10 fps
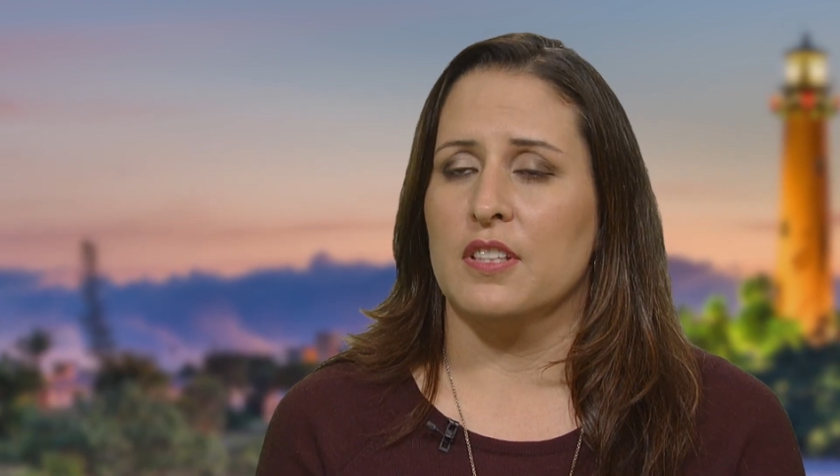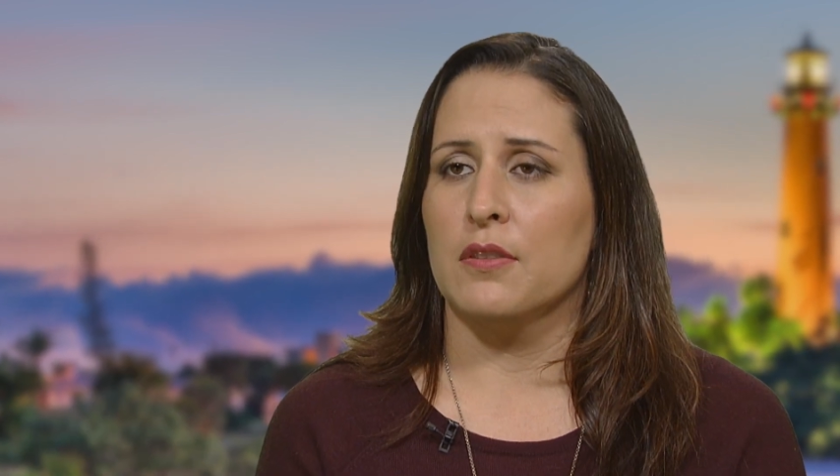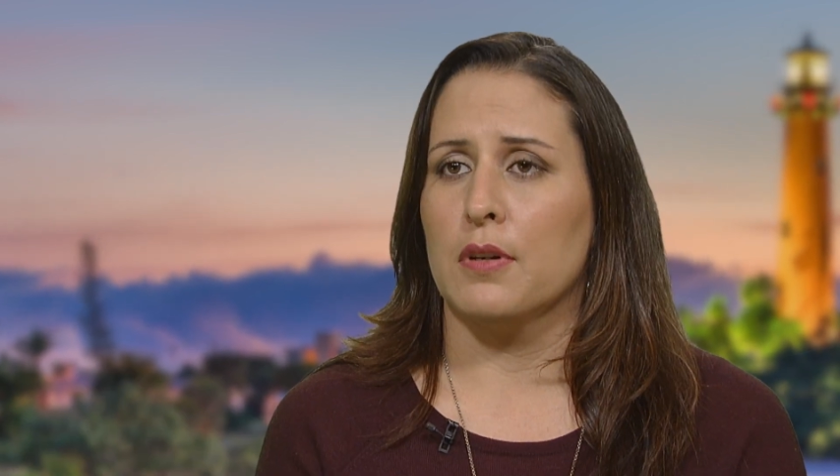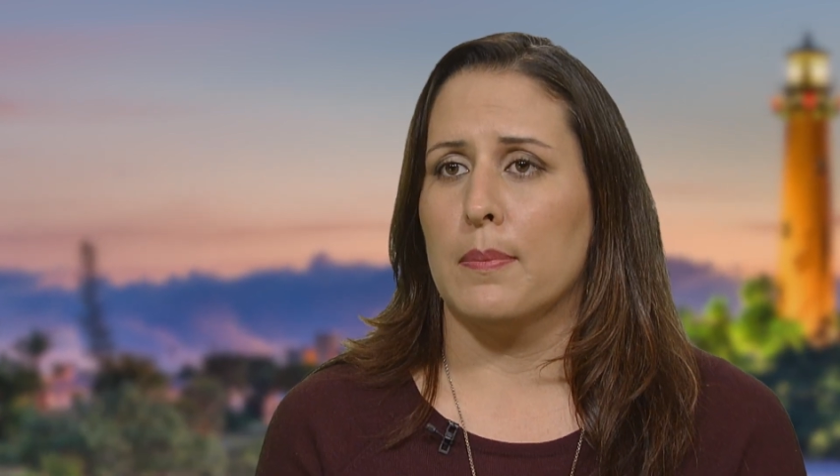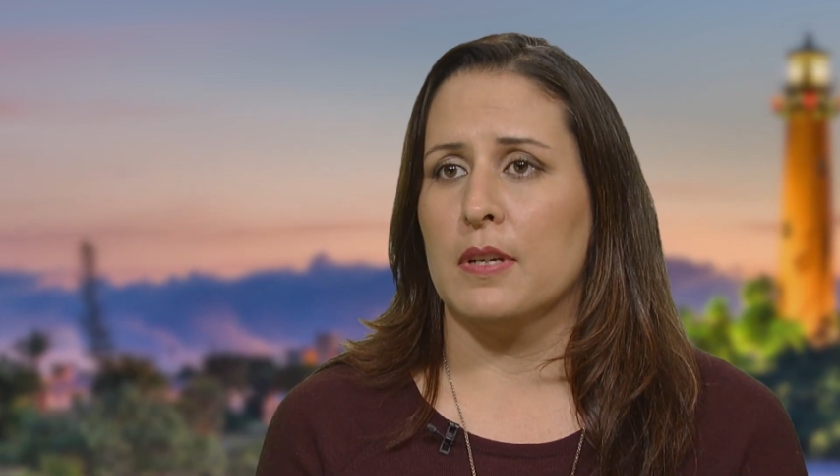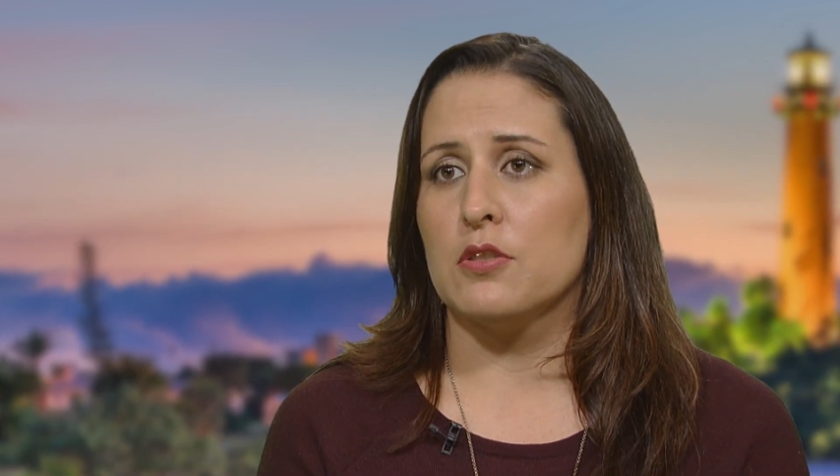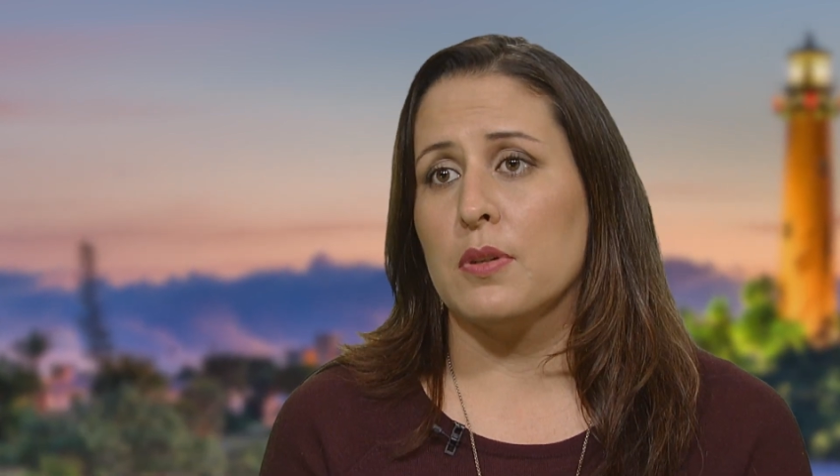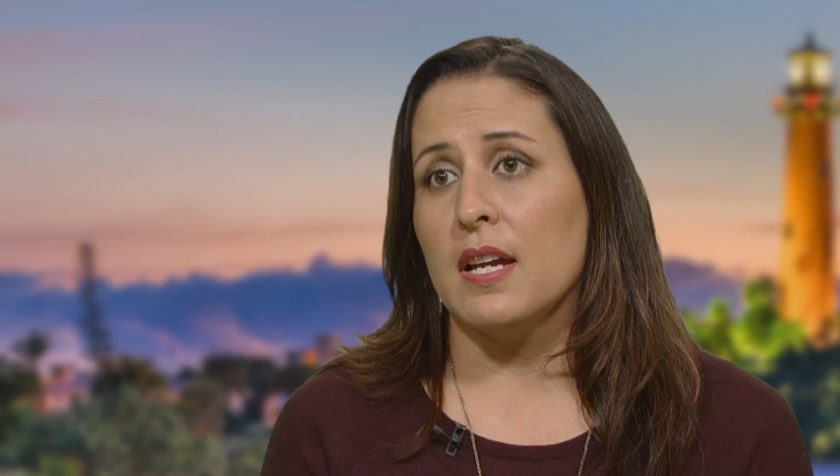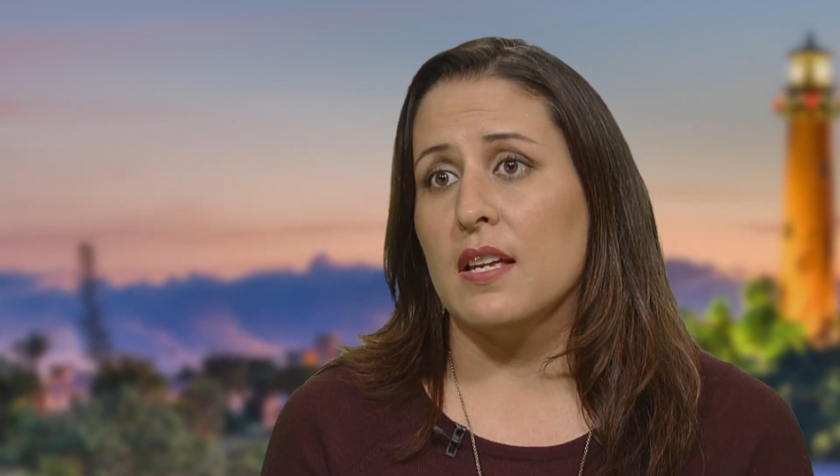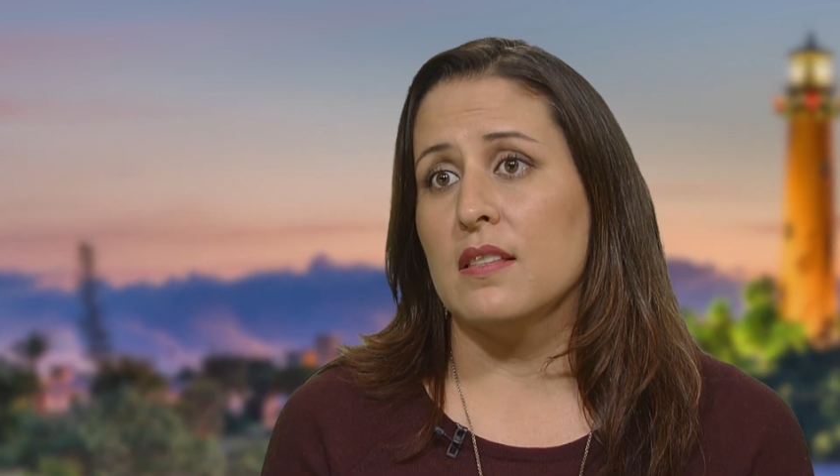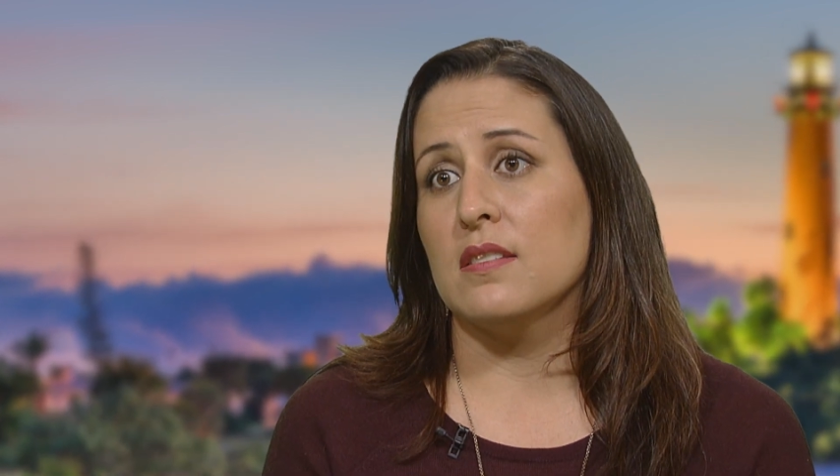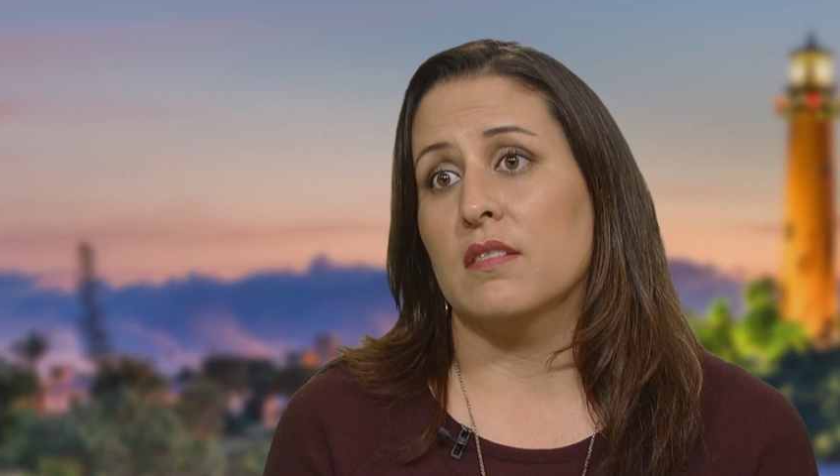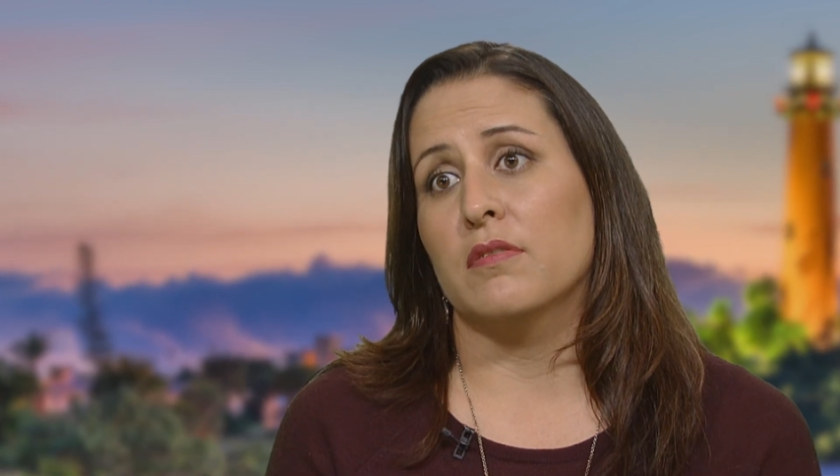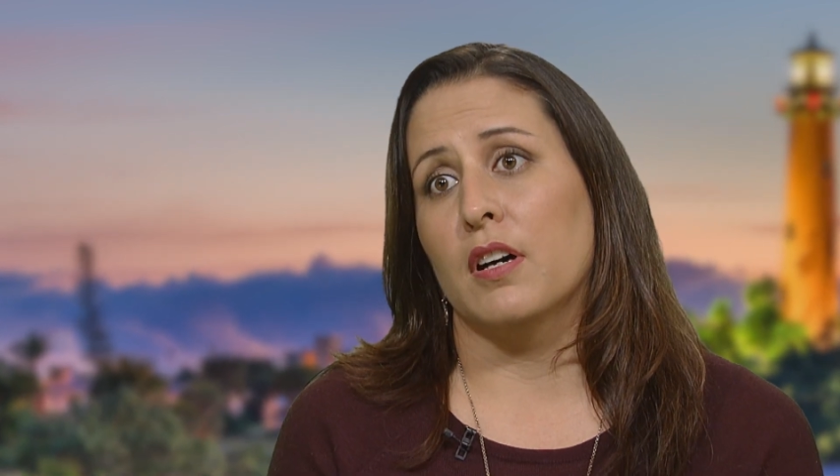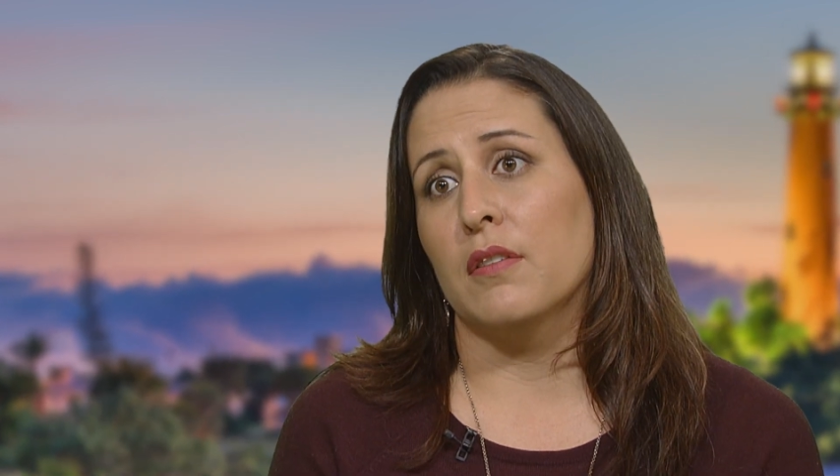philanthropic trends
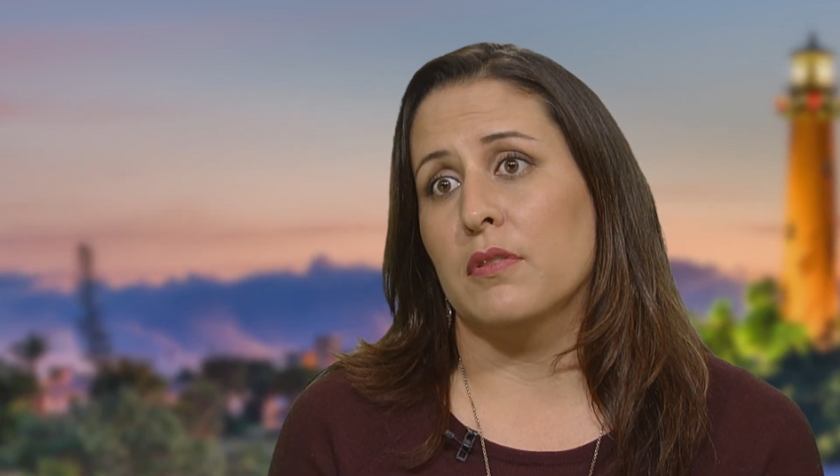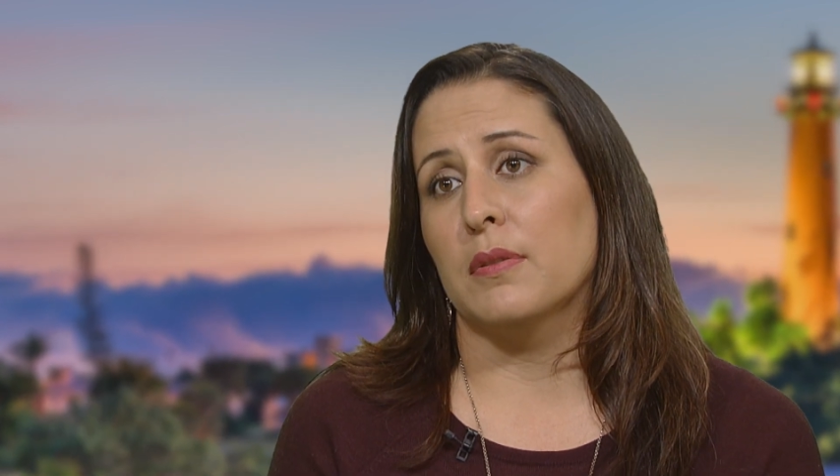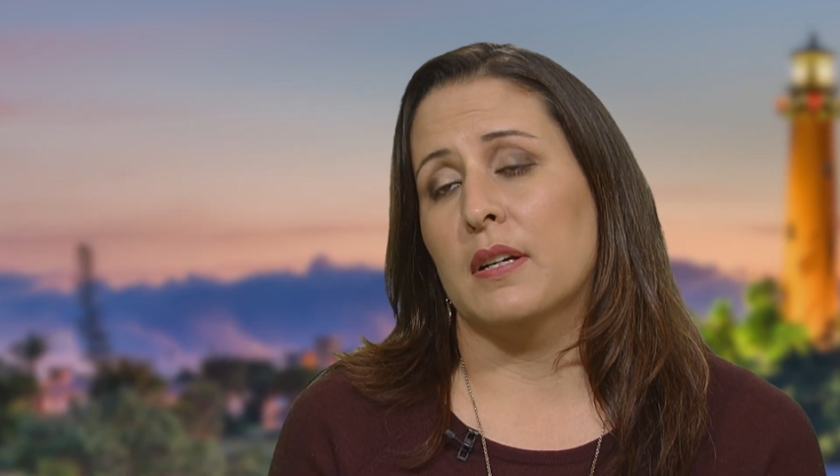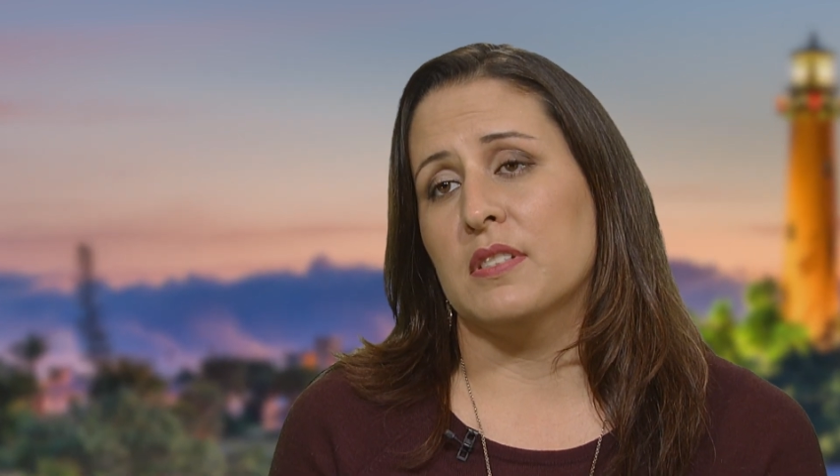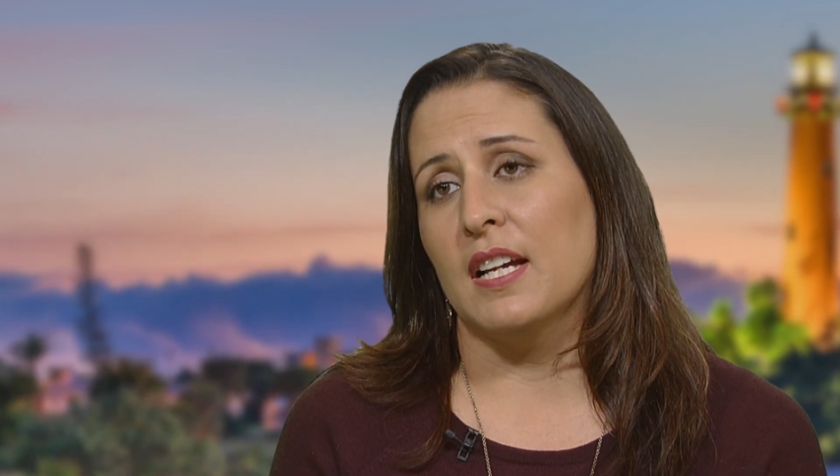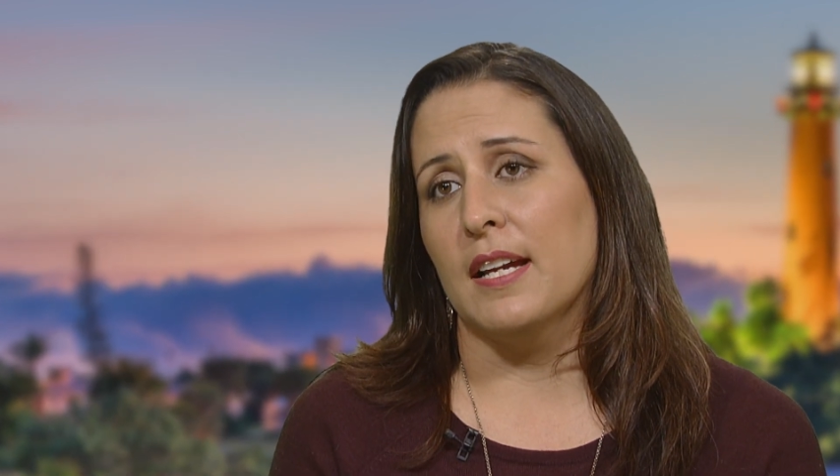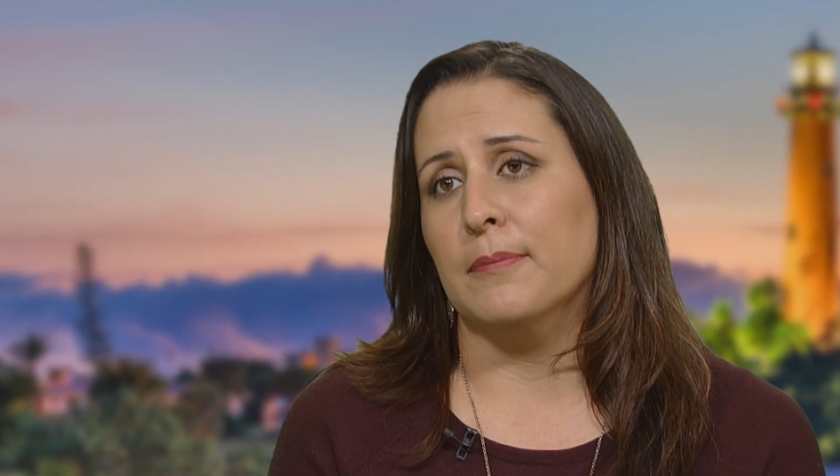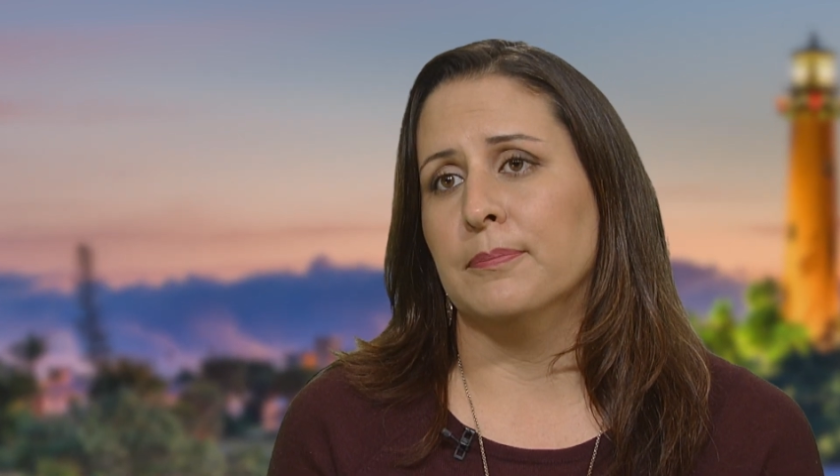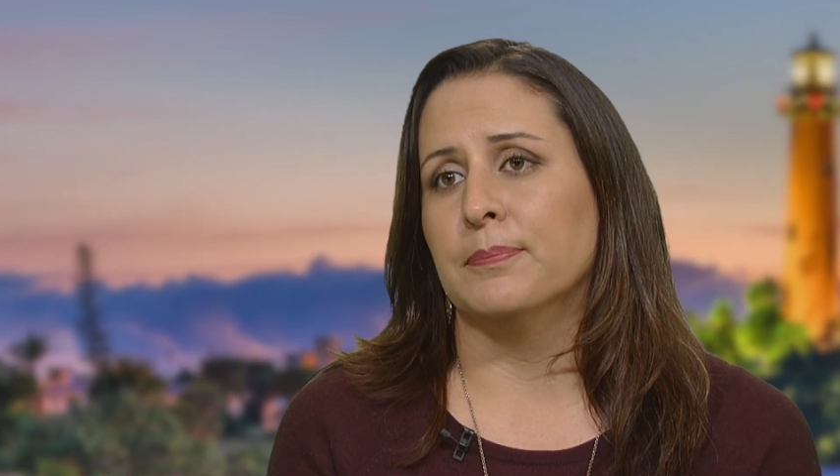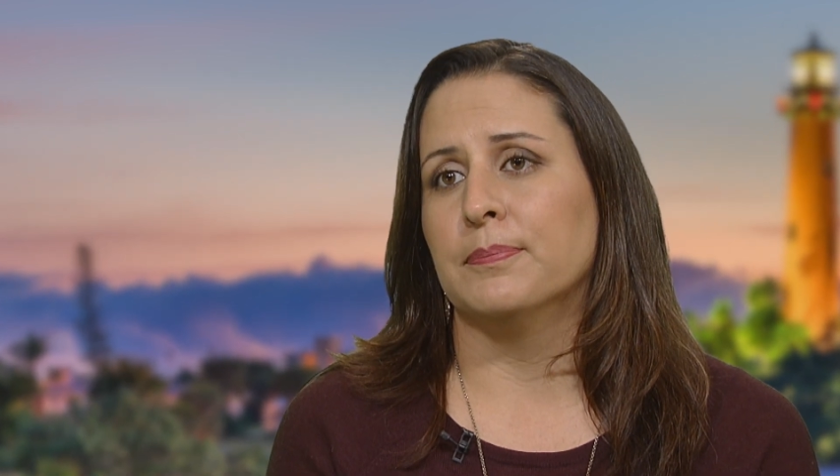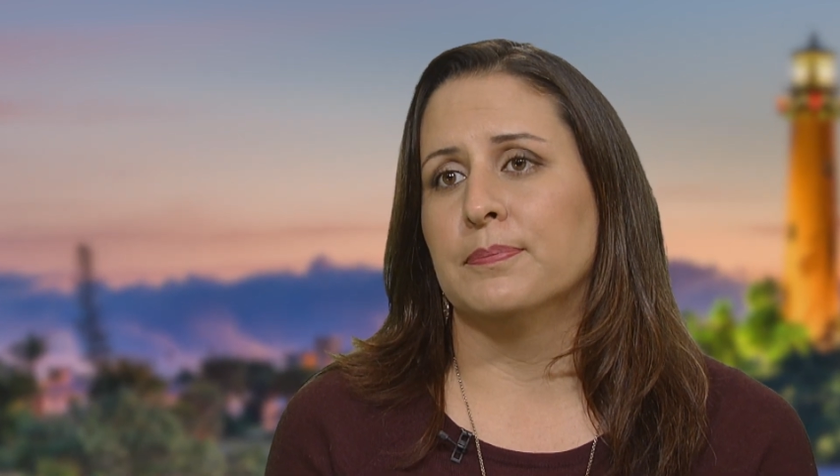evolve throughout time.